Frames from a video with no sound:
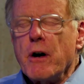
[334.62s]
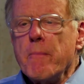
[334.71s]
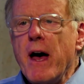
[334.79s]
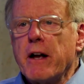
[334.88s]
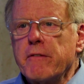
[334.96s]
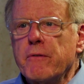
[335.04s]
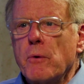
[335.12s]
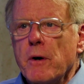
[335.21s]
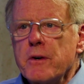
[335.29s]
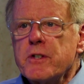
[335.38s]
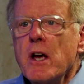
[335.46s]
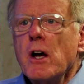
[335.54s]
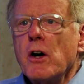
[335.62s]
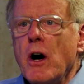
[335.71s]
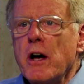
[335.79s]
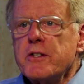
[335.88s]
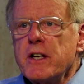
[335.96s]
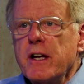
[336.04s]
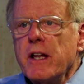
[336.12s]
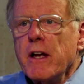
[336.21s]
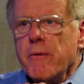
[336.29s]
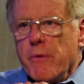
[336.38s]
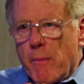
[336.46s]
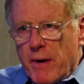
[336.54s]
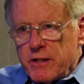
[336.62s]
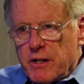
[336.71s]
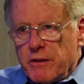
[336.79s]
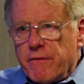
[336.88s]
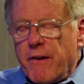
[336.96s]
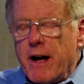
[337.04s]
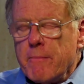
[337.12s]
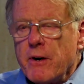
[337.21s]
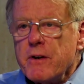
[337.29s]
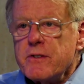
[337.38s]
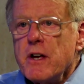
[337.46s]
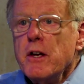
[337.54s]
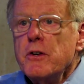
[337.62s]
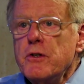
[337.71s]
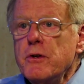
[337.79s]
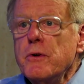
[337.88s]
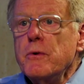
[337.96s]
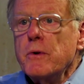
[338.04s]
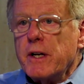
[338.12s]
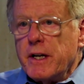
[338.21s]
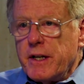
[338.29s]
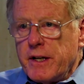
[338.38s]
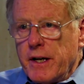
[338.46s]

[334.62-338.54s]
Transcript: the chromatophores, causing the muscle fibers to